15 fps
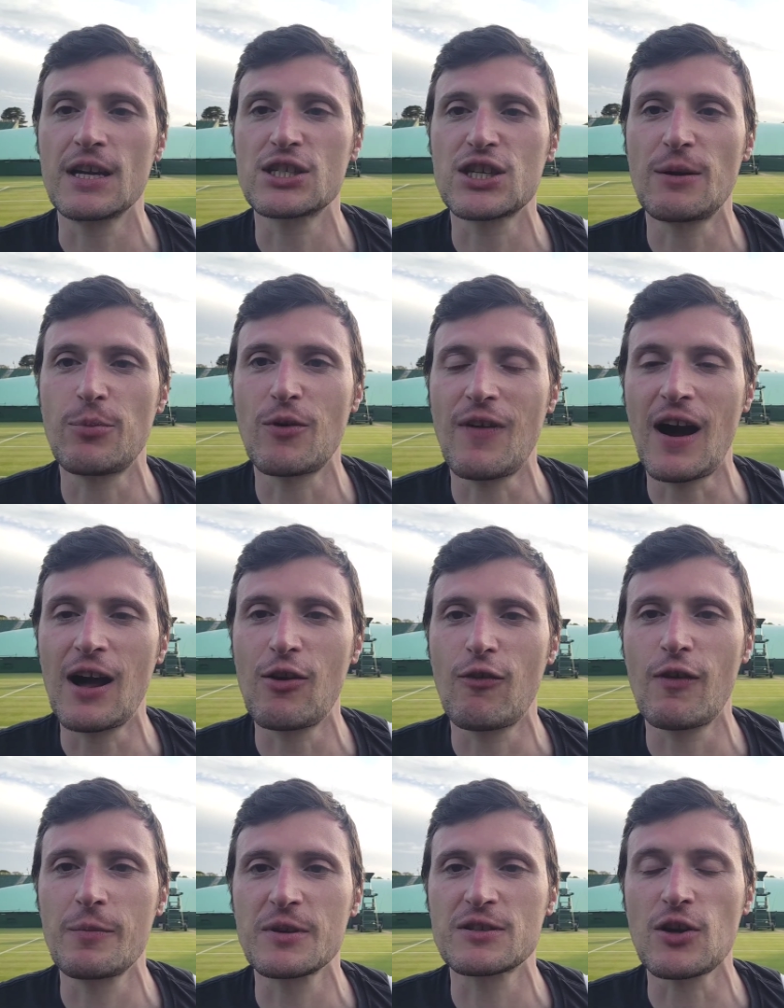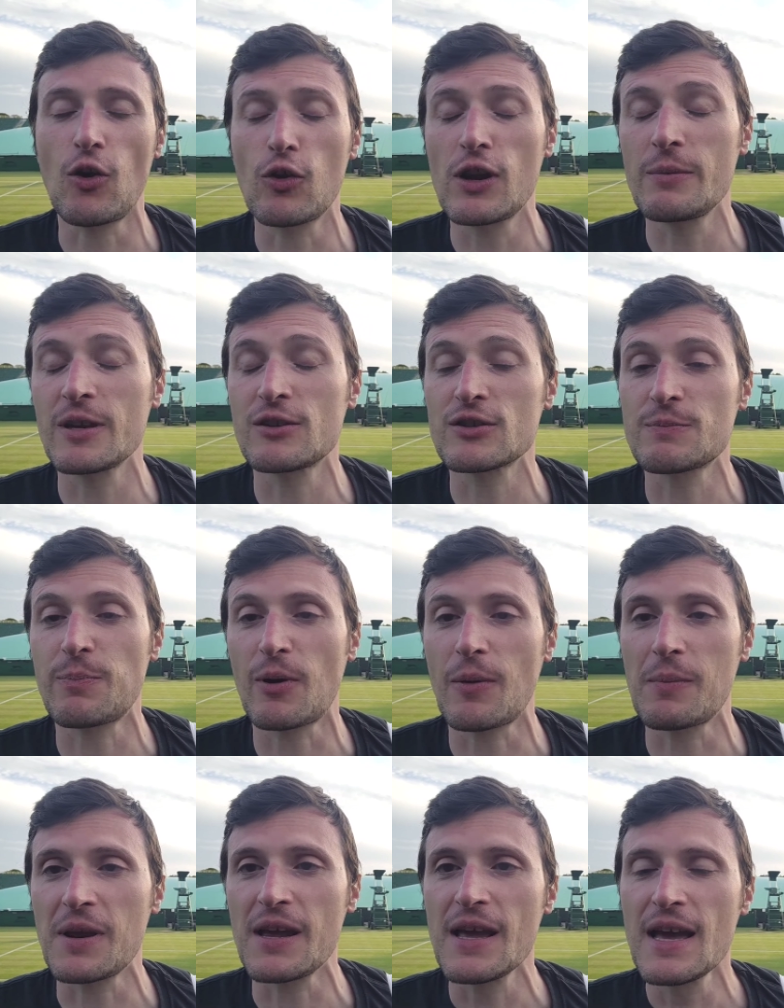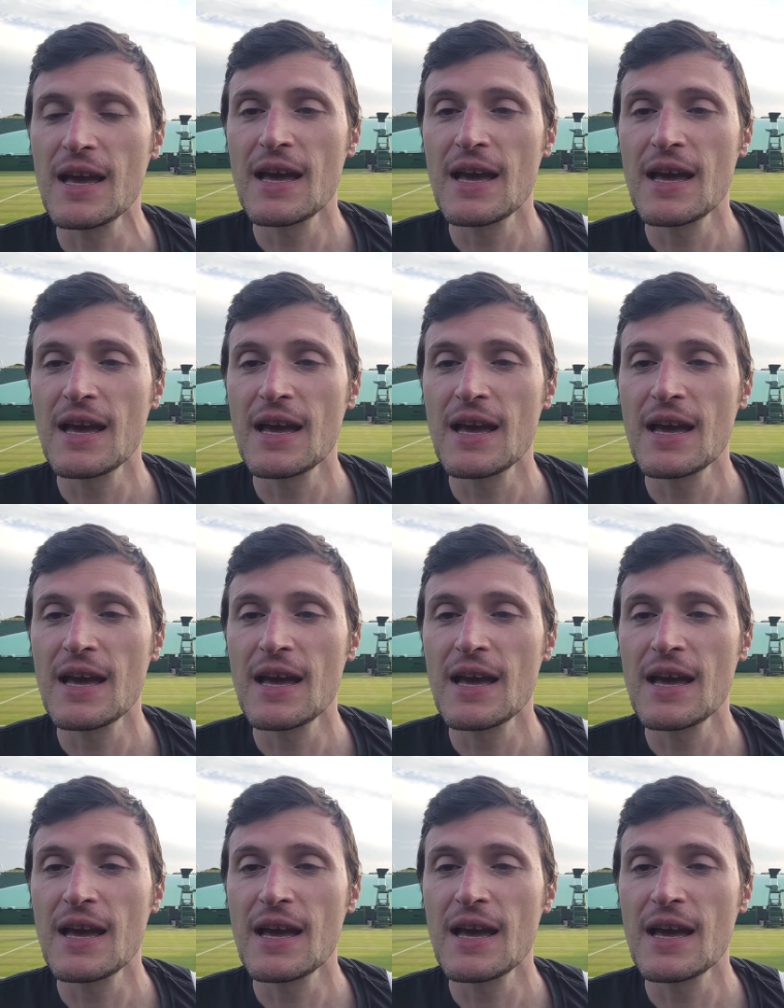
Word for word: Shapovalov, only because probably